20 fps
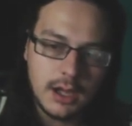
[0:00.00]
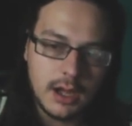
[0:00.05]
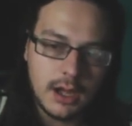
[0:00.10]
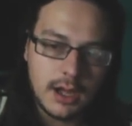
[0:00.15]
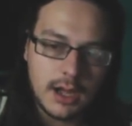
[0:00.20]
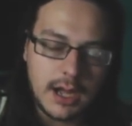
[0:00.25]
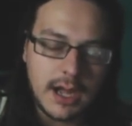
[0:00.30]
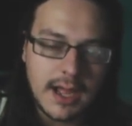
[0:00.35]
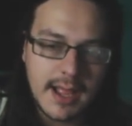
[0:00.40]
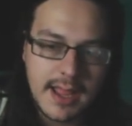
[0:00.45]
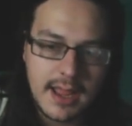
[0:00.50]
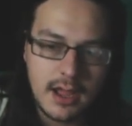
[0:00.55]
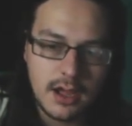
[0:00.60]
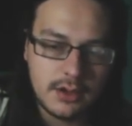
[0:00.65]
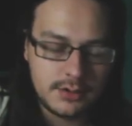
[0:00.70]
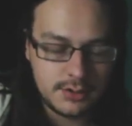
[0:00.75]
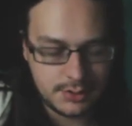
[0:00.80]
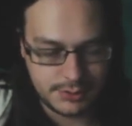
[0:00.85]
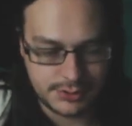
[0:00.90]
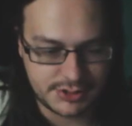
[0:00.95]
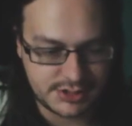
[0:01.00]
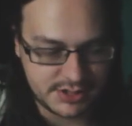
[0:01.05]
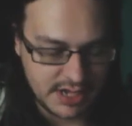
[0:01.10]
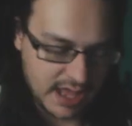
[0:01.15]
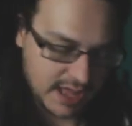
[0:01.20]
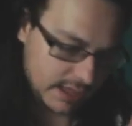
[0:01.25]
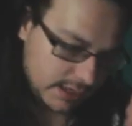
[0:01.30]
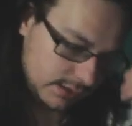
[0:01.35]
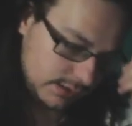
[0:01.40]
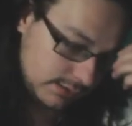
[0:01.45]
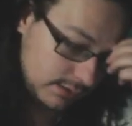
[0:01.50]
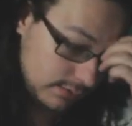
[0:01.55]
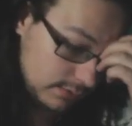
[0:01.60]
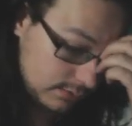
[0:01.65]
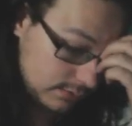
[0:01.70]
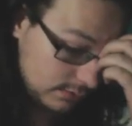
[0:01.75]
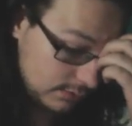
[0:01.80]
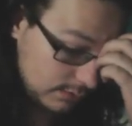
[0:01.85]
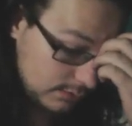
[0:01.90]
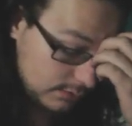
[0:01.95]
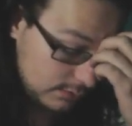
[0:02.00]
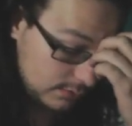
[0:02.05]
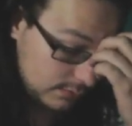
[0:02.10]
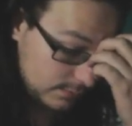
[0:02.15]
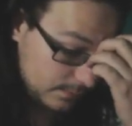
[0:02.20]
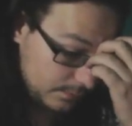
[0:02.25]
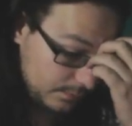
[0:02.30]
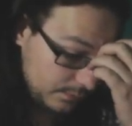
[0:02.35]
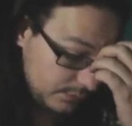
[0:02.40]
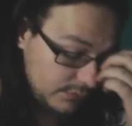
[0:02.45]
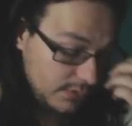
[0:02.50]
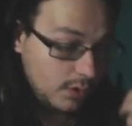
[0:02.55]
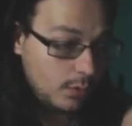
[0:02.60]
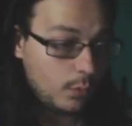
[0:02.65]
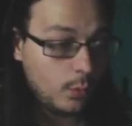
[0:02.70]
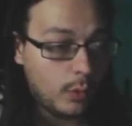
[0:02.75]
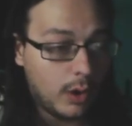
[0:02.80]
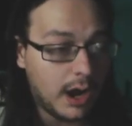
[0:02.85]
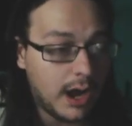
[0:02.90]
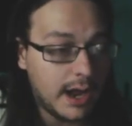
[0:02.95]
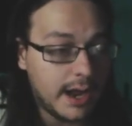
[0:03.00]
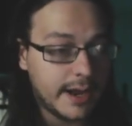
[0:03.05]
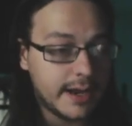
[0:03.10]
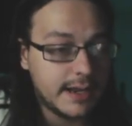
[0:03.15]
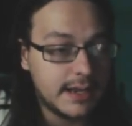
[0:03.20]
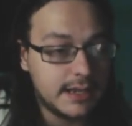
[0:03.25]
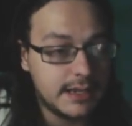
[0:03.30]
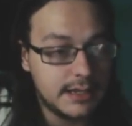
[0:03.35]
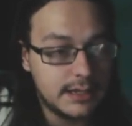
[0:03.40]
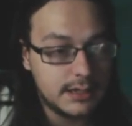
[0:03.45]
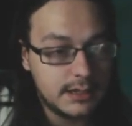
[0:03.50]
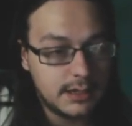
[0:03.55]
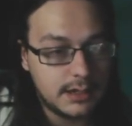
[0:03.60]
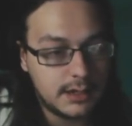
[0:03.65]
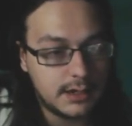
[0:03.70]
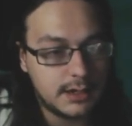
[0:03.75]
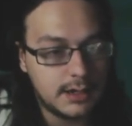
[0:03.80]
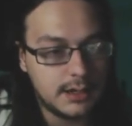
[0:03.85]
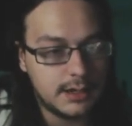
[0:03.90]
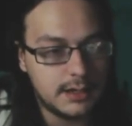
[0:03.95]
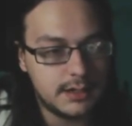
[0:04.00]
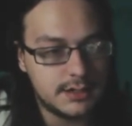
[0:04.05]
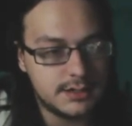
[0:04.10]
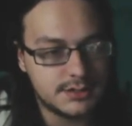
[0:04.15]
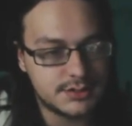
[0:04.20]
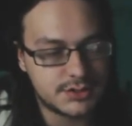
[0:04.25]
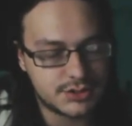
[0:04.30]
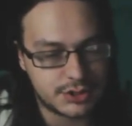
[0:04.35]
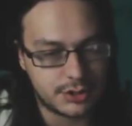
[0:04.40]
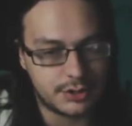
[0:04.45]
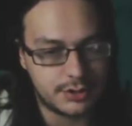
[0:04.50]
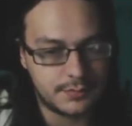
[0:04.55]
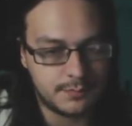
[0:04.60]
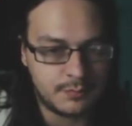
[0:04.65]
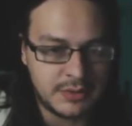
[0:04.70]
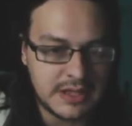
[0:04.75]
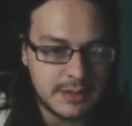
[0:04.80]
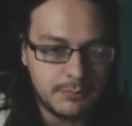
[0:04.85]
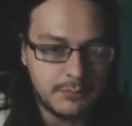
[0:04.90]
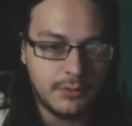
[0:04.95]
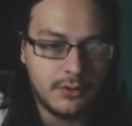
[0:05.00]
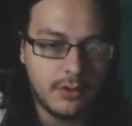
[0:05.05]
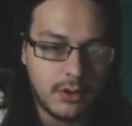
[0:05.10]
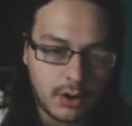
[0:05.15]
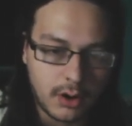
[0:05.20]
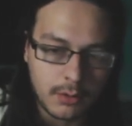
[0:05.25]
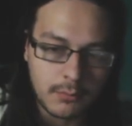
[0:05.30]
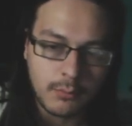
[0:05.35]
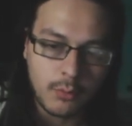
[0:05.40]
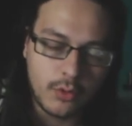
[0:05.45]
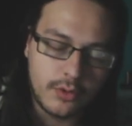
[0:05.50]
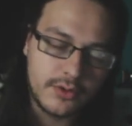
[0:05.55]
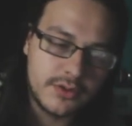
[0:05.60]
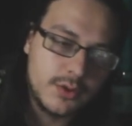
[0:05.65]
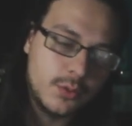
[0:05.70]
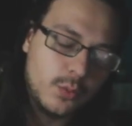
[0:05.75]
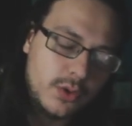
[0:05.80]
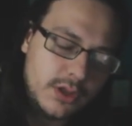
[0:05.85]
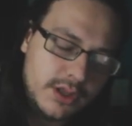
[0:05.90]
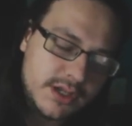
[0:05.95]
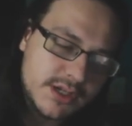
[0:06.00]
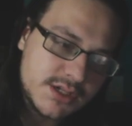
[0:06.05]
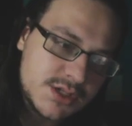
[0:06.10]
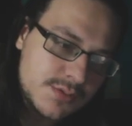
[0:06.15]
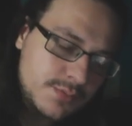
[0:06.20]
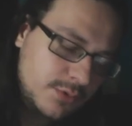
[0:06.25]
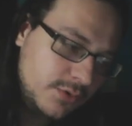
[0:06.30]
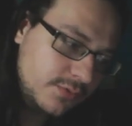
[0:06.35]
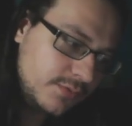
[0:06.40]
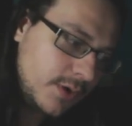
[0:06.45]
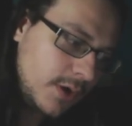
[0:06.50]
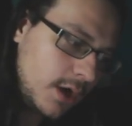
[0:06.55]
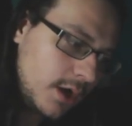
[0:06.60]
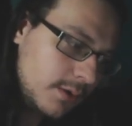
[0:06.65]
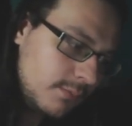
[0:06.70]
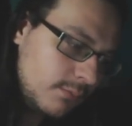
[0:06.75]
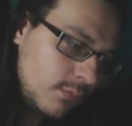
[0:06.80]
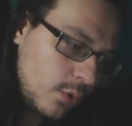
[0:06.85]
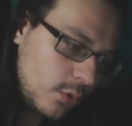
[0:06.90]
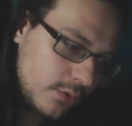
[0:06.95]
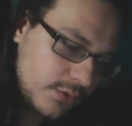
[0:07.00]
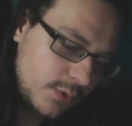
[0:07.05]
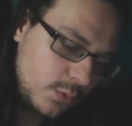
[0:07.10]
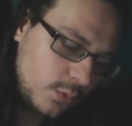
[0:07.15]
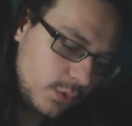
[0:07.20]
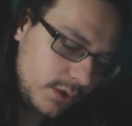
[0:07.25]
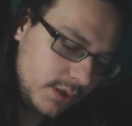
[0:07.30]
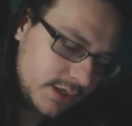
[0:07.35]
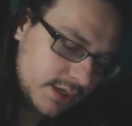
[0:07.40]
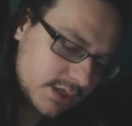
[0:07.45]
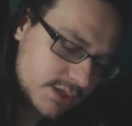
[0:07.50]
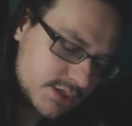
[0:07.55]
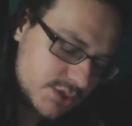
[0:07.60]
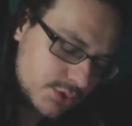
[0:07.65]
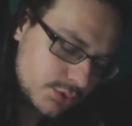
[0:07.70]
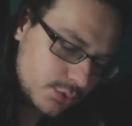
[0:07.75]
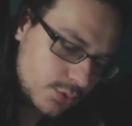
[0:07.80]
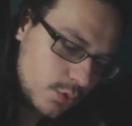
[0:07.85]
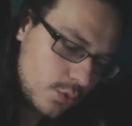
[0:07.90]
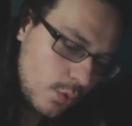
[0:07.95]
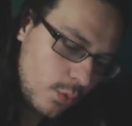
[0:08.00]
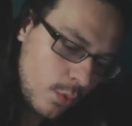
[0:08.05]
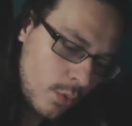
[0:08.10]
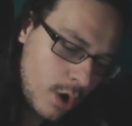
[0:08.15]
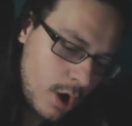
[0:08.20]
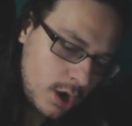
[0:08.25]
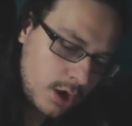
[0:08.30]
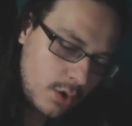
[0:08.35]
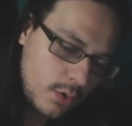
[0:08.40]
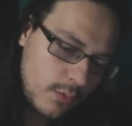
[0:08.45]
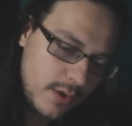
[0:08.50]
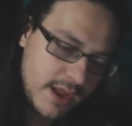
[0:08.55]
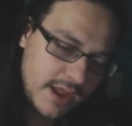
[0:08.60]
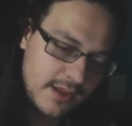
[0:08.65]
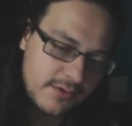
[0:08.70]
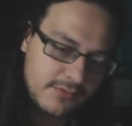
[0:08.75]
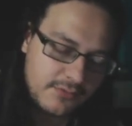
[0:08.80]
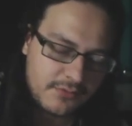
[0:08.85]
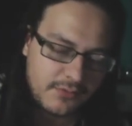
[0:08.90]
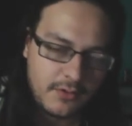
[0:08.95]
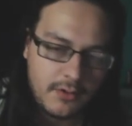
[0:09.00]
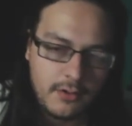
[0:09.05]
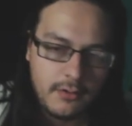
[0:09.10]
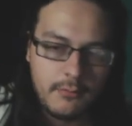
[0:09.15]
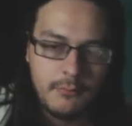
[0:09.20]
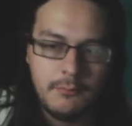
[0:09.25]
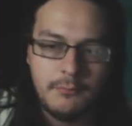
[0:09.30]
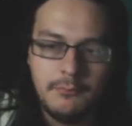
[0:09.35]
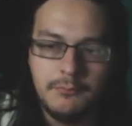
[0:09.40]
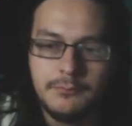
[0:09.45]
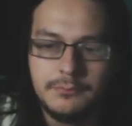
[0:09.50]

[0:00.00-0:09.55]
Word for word: I understand why uh, certain people are more than willing to move on, more than willing to walk away from